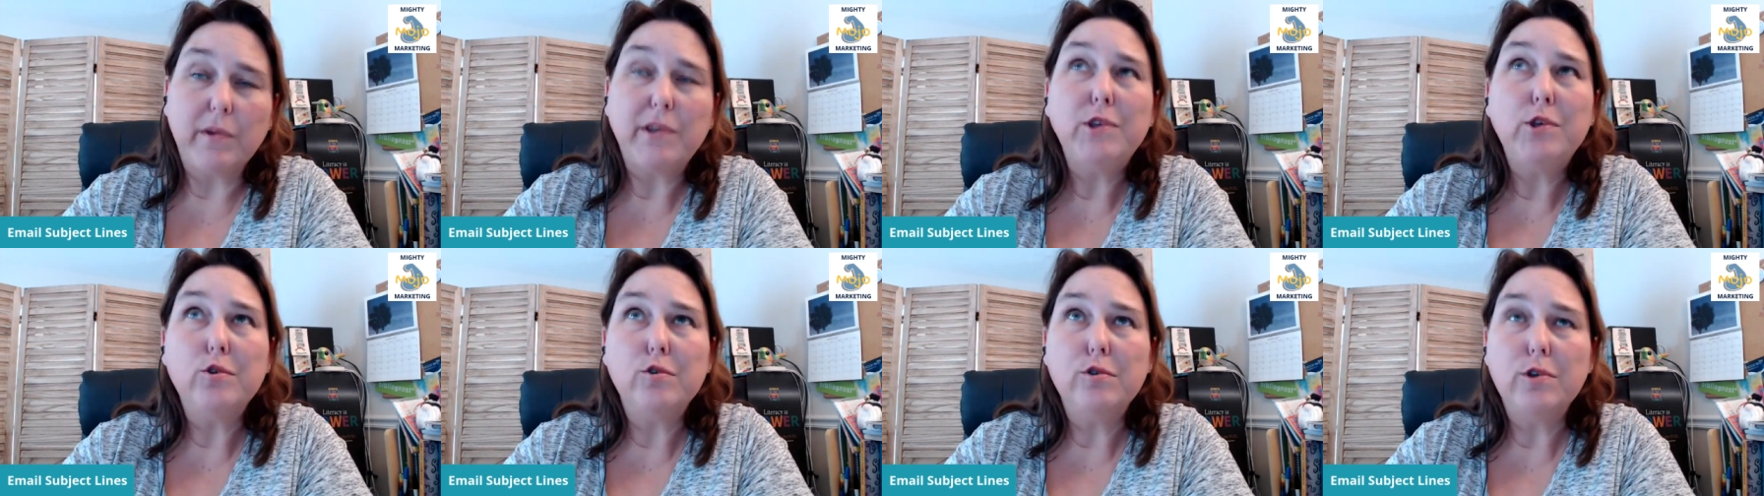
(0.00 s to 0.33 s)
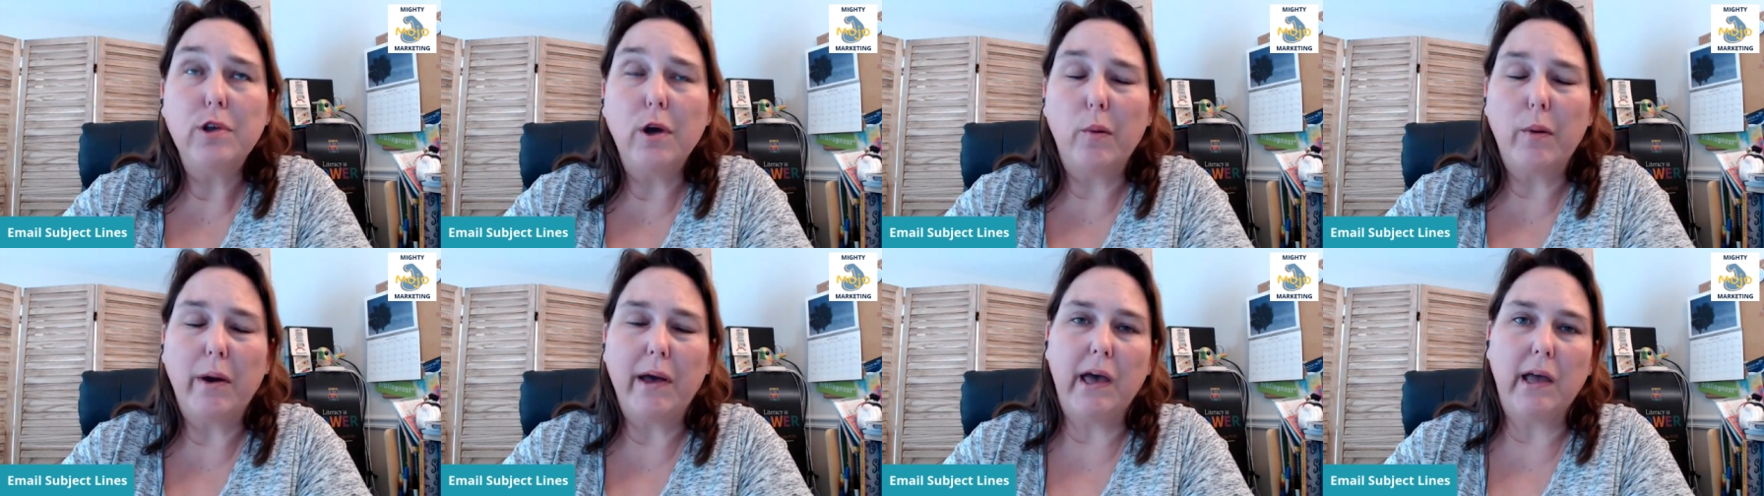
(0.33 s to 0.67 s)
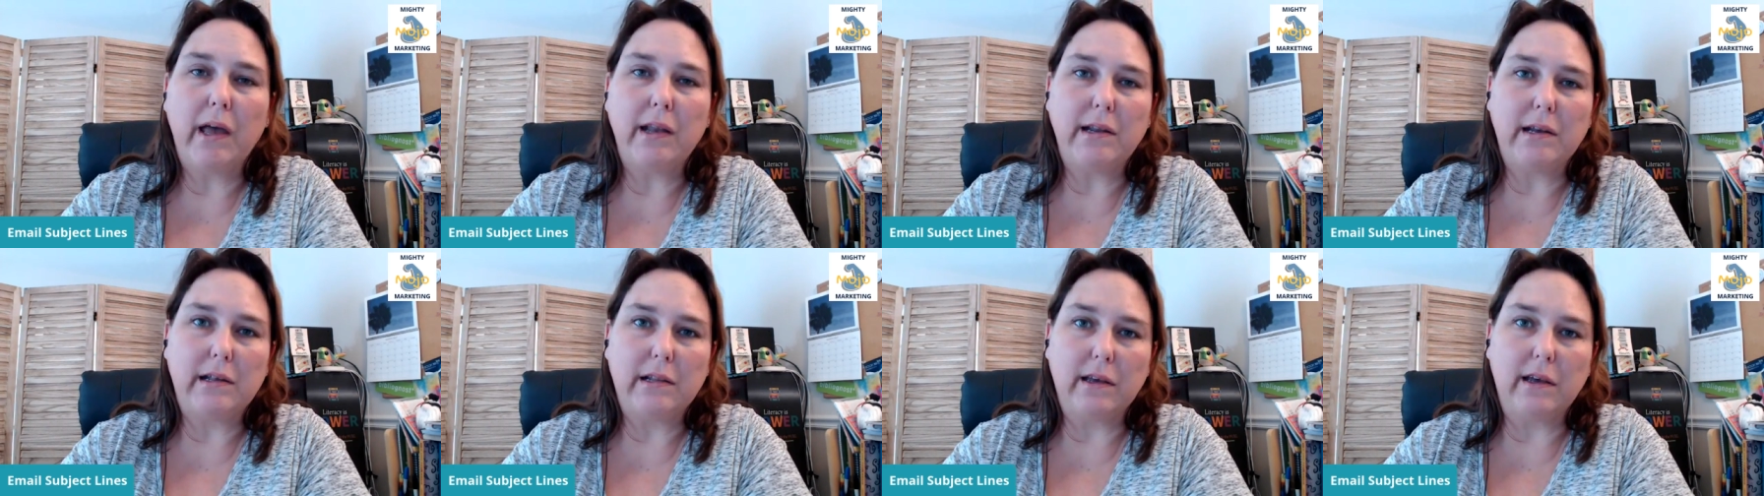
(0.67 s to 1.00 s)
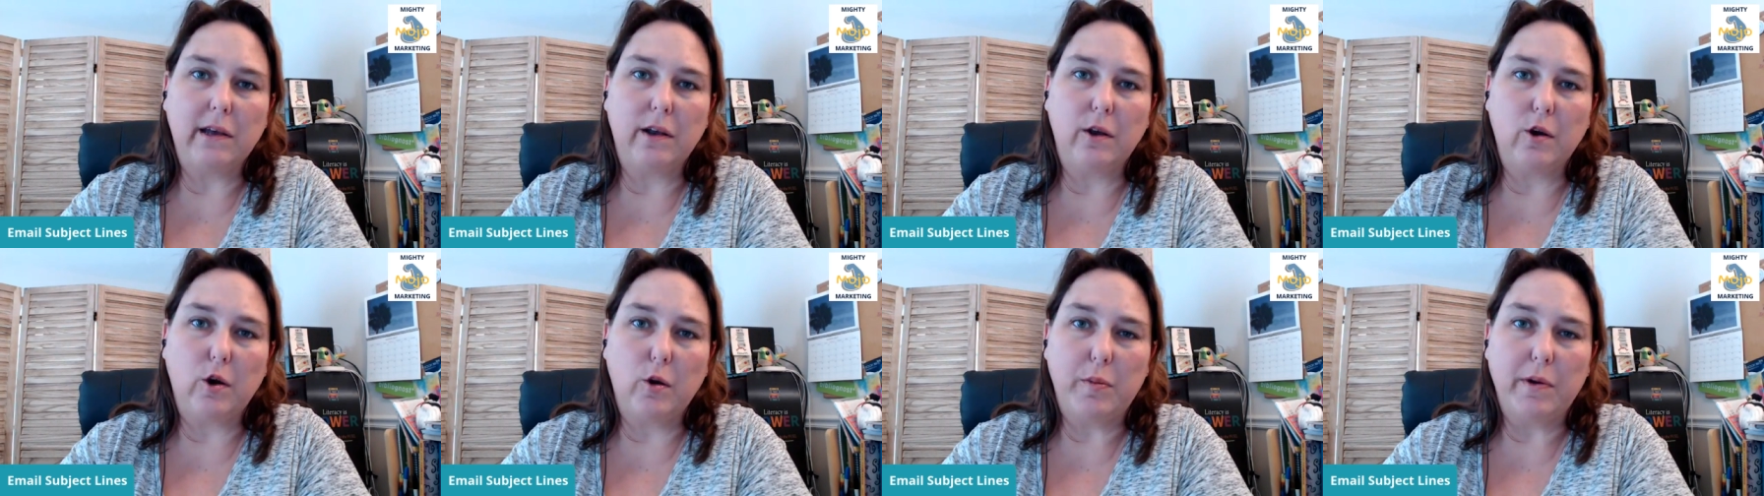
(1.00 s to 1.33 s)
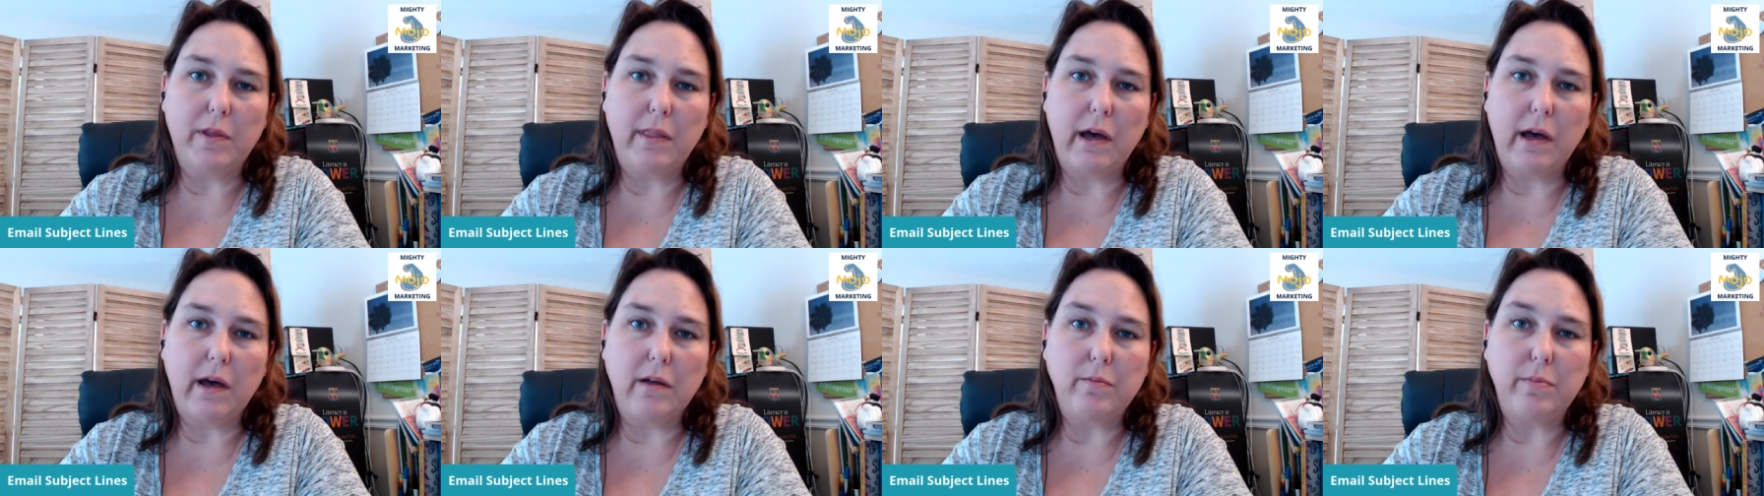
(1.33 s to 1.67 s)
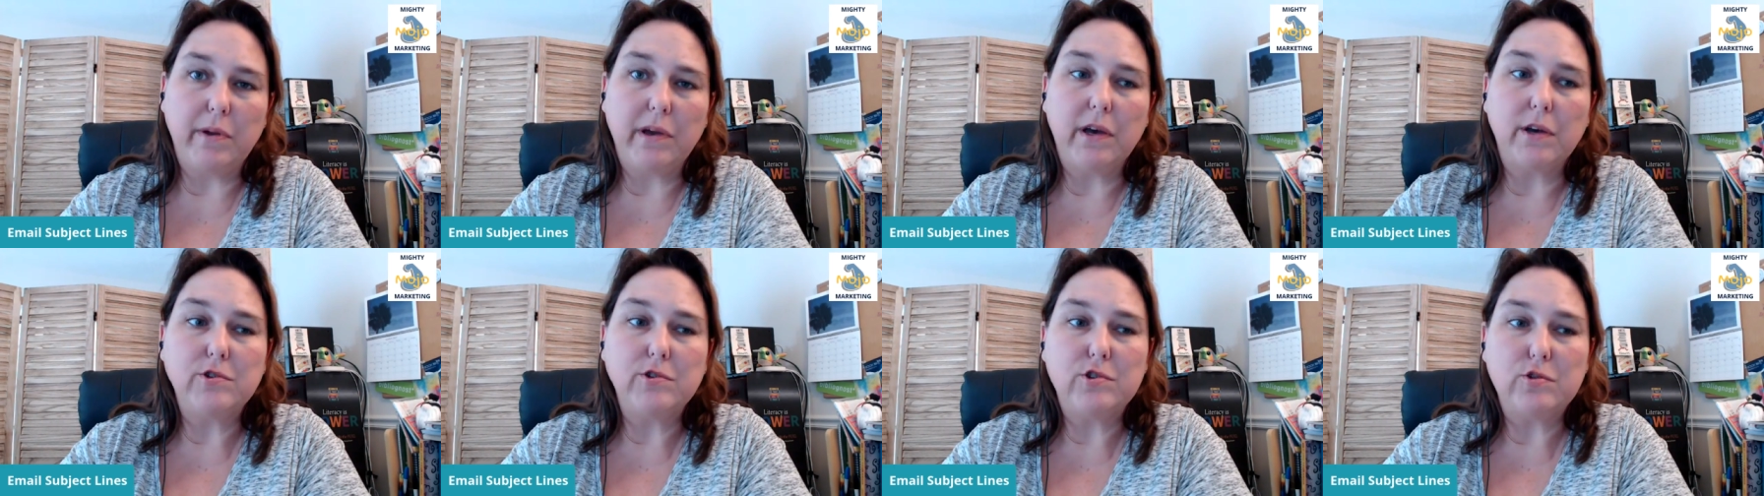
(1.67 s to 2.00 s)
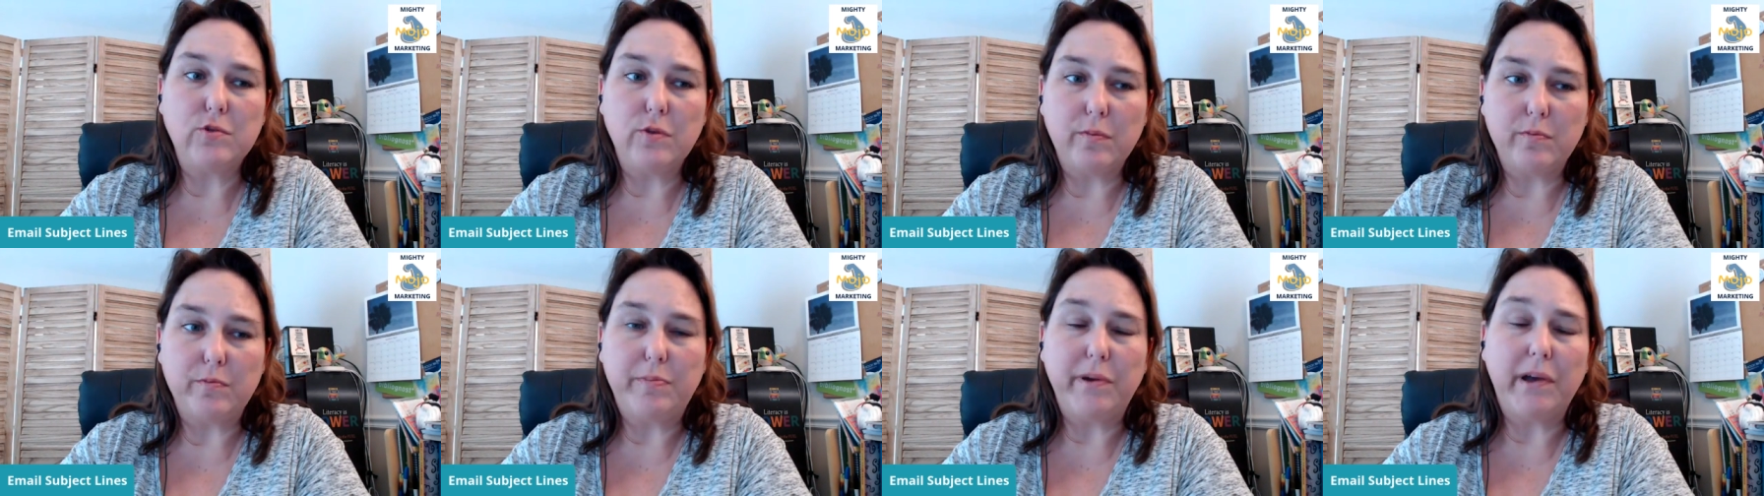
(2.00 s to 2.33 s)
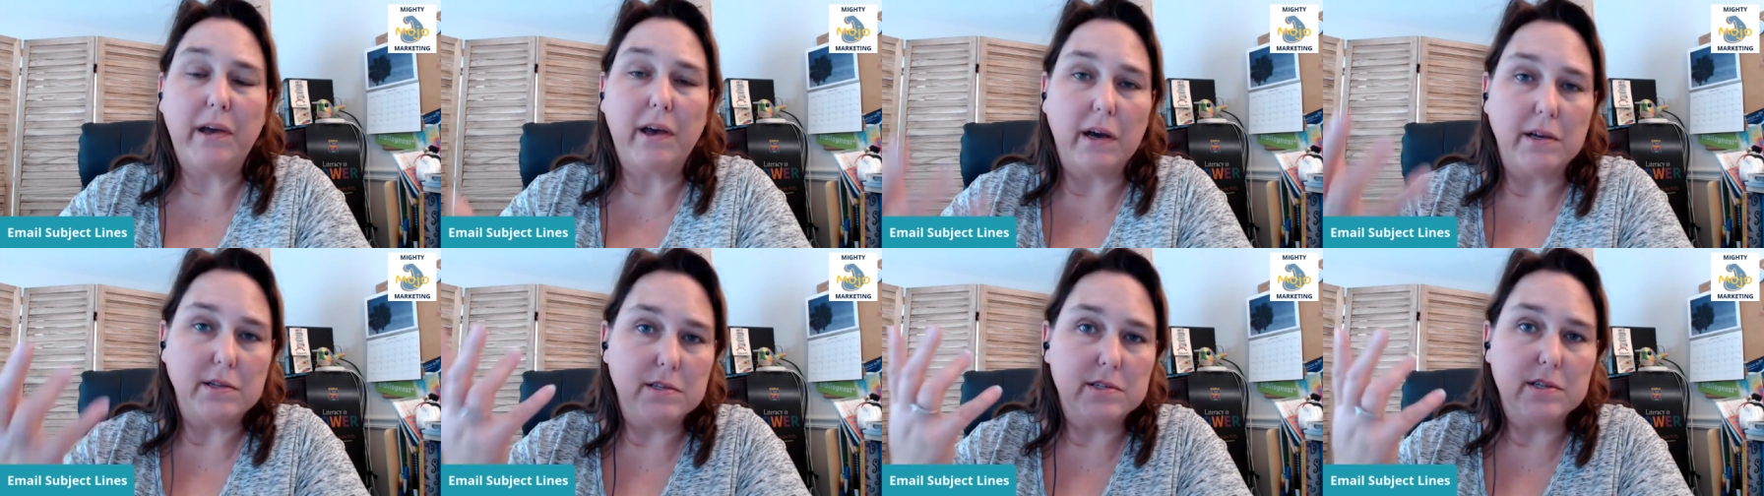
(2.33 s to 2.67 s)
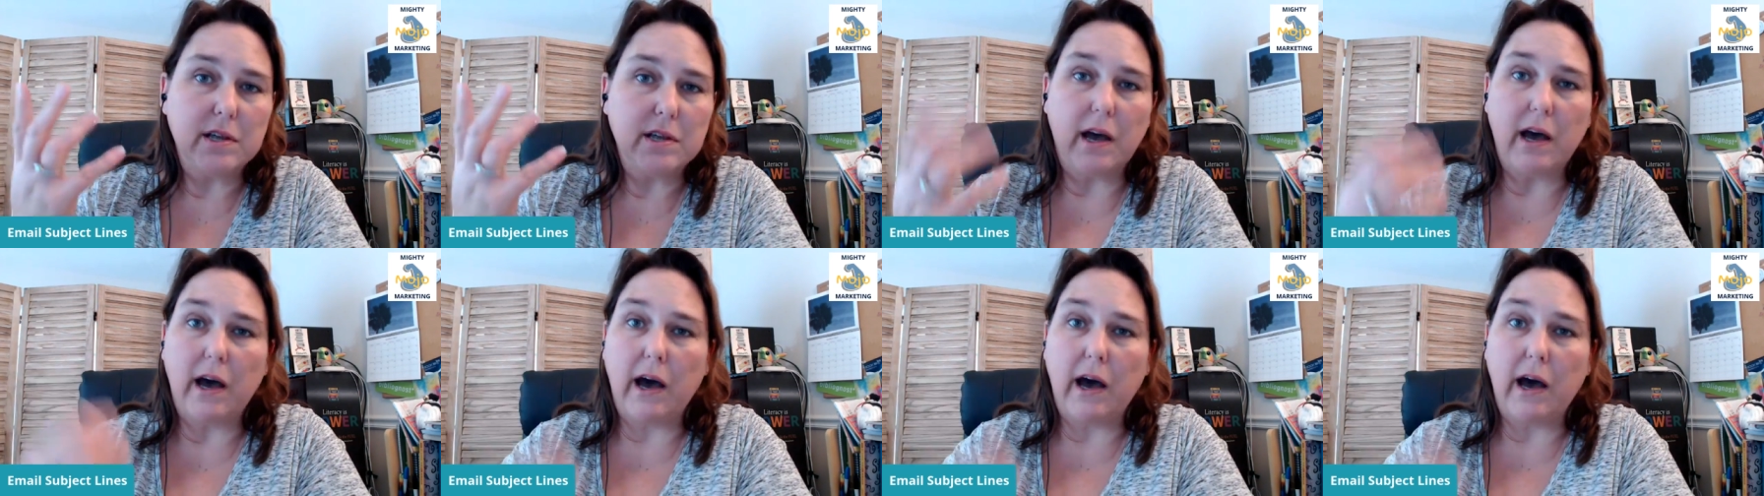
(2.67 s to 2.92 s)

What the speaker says: you know, I had to click and open that because